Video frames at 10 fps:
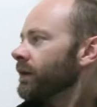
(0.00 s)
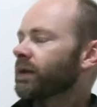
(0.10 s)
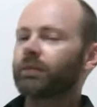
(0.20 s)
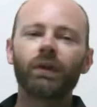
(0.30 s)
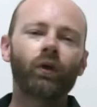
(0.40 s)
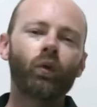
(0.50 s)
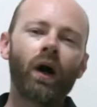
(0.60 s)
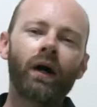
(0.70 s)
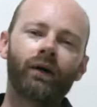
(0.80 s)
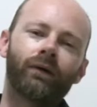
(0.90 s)
It's been a
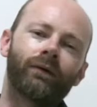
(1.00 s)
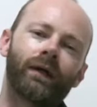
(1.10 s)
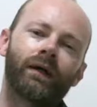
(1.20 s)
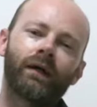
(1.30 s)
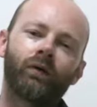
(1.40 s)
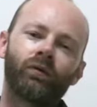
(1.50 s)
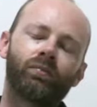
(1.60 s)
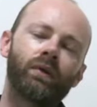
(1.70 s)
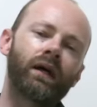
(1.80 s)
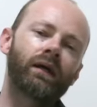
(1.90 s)
while. I was
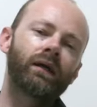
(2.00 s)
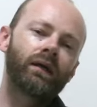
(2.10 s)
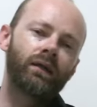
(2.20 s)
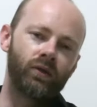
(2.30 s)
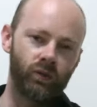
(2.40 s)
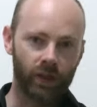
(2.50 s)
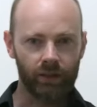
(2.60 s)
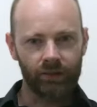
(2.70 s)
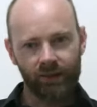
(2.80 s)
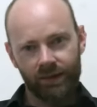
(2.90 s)
back in the
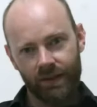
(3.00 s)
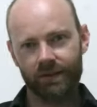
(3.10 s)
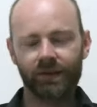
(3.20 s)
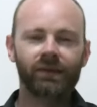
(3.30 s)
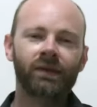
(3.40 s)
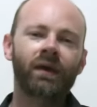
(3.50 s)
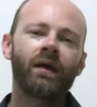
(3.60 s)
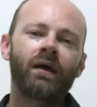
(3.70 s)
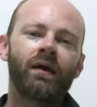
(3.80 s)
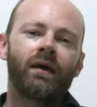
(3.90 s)
United States
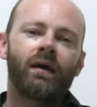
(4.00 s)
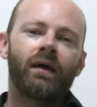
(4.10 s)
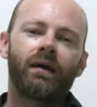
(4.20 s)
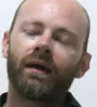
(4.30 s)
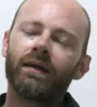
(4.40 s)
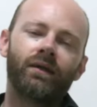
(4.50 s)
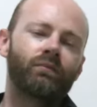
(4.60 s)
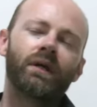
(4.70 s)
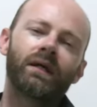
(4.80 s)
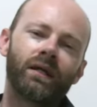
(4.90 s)
and I didn't
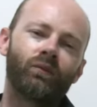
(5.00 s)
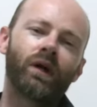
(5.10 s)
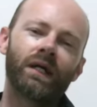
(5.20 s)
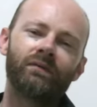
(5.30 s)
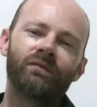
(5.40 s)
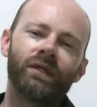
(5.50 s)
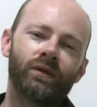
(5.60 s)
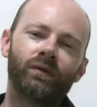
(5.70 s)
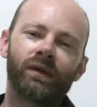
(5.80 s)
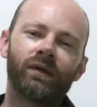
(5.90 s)
make any wine
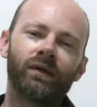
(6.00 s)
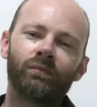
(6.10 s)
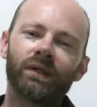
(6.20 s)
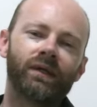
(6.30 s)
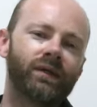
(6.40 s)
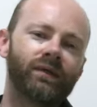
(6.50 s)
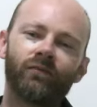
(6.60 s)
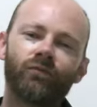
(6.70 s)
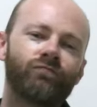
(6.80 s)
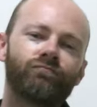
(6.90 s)
videos there because
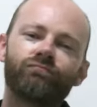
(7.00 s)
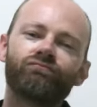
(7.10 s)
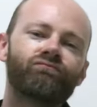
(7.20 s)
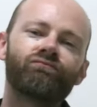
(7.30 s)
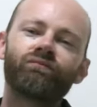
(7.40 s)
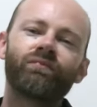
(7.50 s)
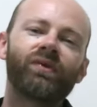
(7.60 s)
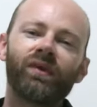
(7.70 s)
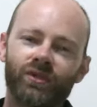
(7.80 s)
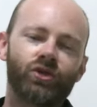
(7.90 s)
of
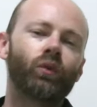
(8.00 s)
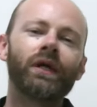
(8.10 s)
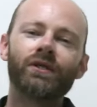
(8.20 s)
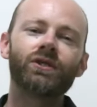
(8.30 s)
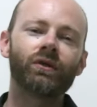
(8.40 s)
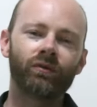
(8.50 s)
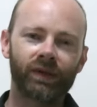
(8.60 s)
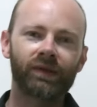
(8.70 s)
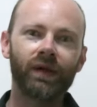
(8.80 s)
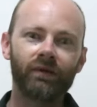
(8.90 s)
situational
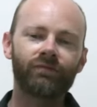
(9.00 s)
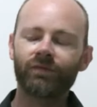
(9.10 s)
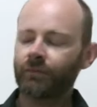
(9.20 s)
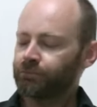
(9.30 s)
stuff.